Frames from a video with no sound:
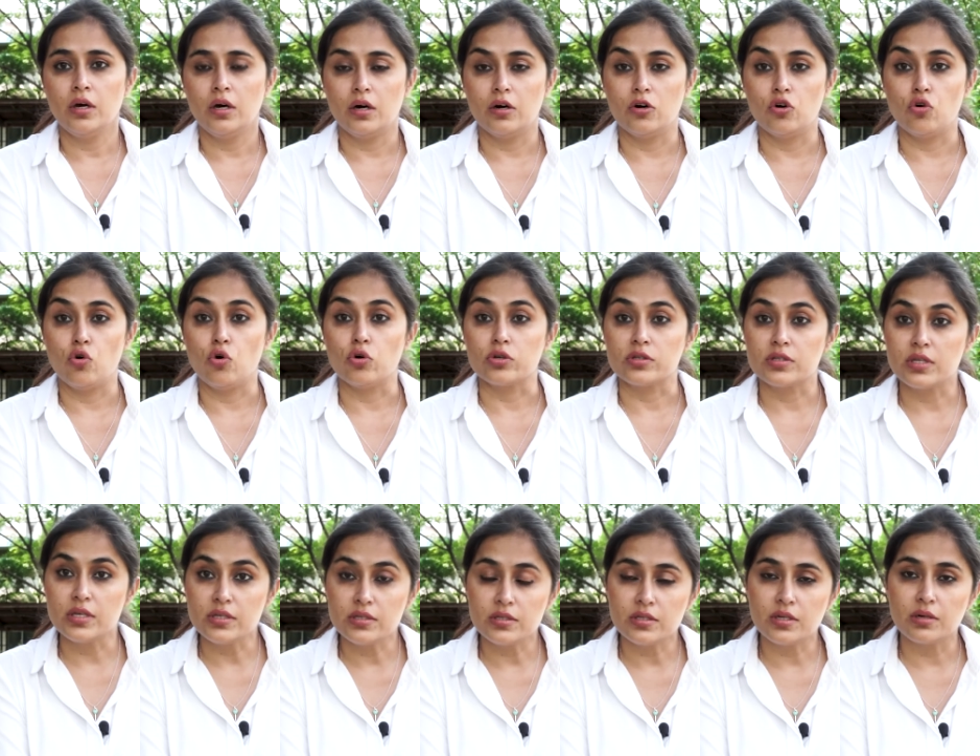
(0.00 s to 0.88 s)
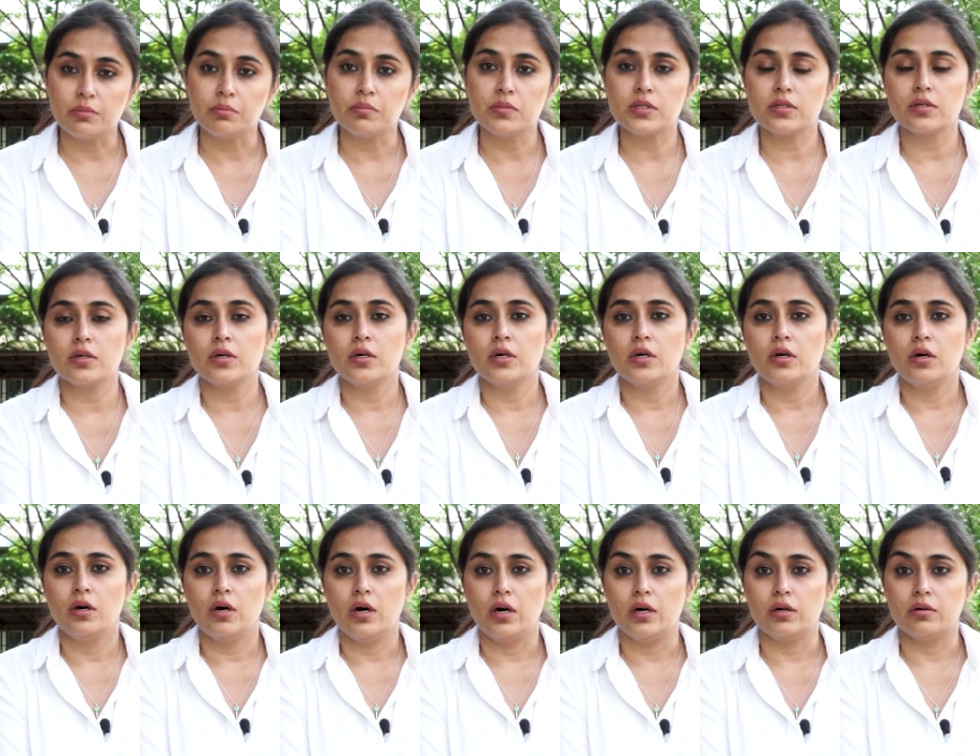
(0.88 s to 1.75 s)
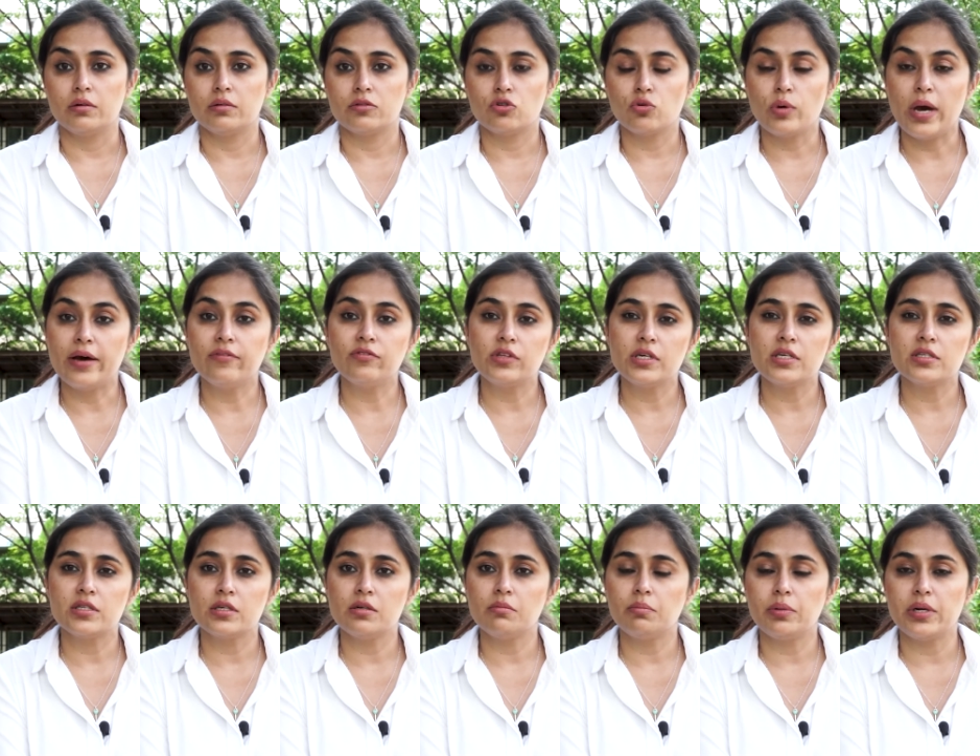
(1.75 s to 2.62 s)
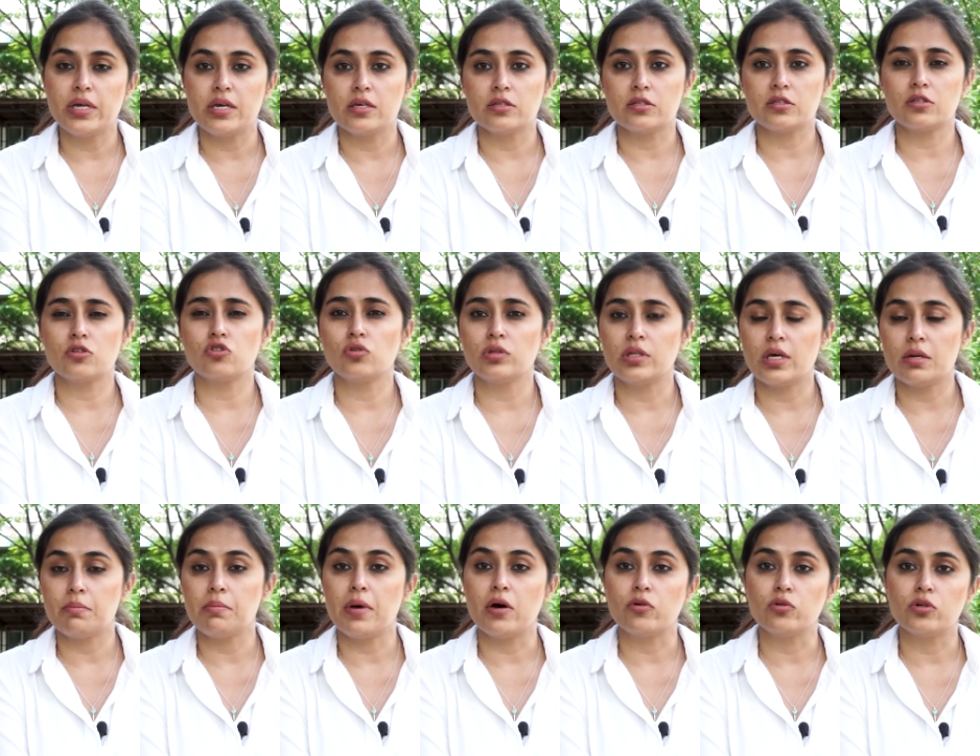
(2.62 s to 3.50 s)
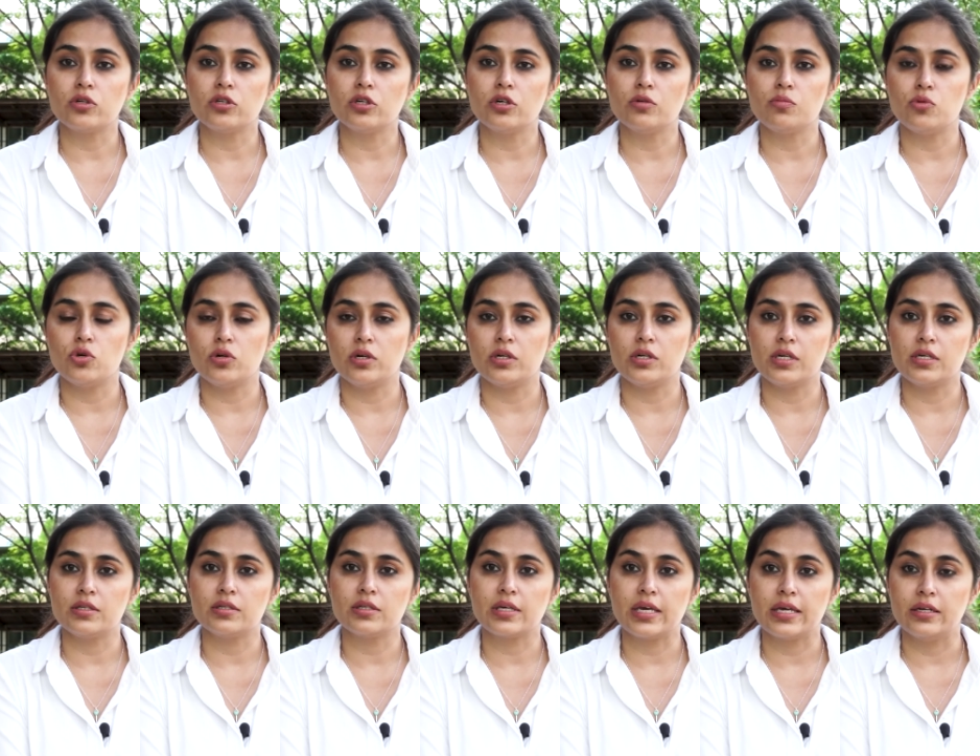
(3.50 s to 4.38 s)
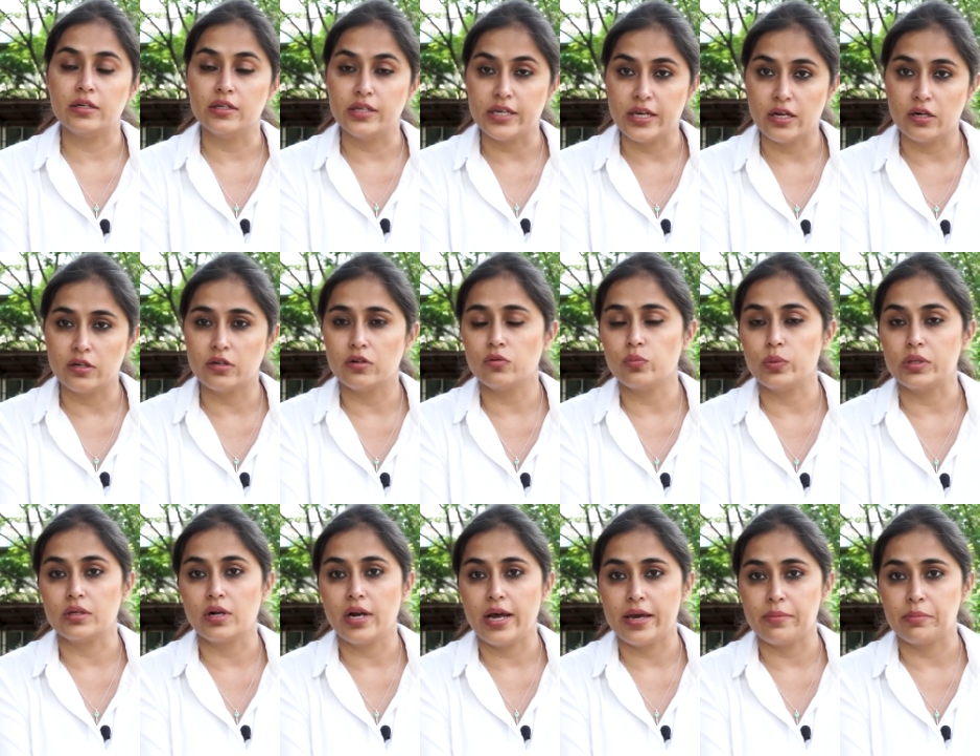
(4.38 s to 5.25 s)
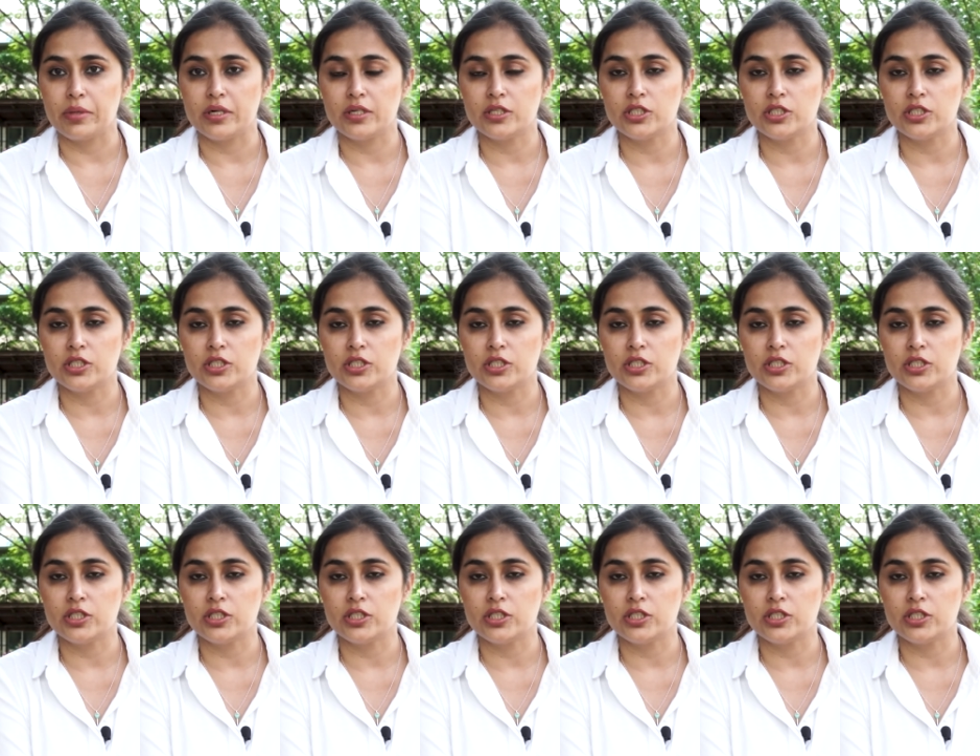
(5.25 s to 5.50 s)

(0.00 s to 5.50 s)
uh, or systems, uh, to have these in place so that mountain communities can deal with climate